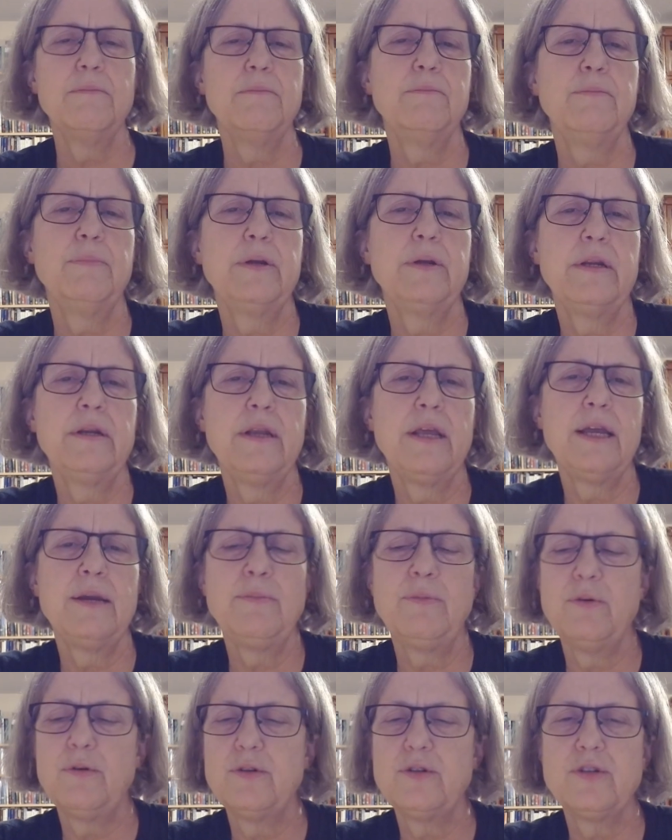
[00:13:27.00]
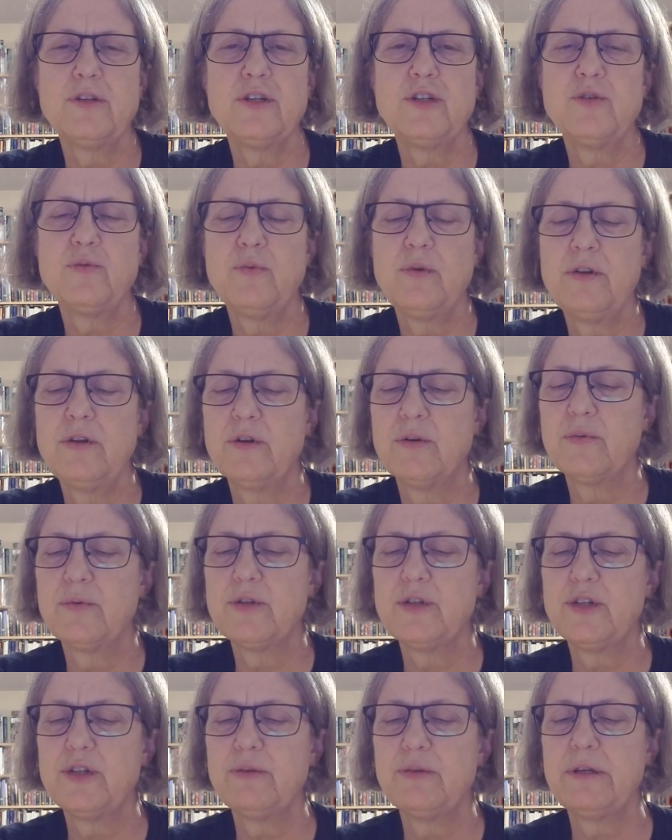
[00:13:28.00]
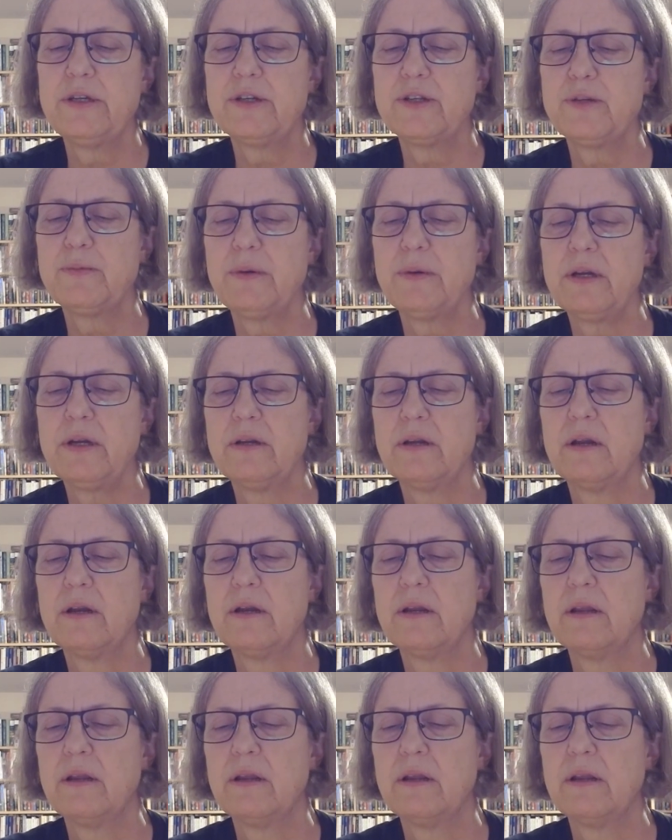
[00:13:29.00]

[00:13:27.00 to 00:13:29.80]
But in April, such weather was to be expected.